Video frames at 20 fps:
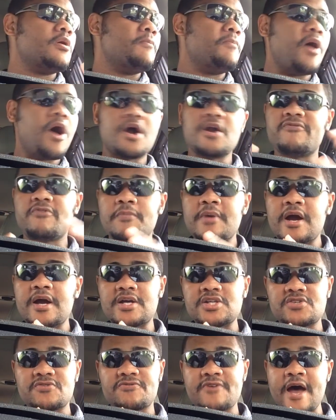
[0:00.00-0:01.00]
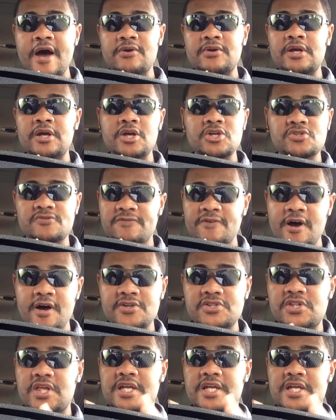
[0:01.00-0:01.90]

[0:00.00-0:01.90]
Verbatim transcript: part of America's founding is false.